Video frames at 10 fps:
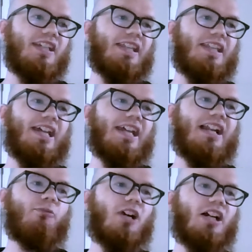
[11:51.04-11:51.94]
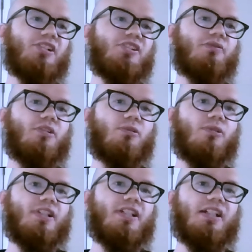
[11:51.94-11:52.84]
And then I watched the
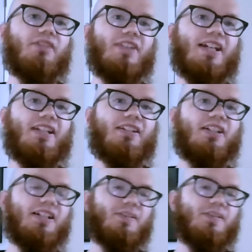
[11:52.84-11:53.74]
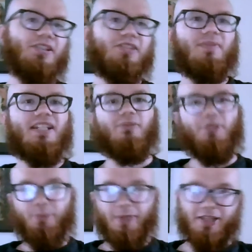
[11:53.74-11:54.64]
recording of that special meeting,
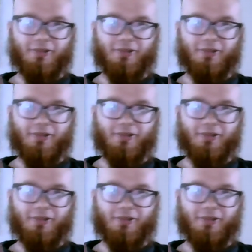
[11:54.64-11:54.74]
which went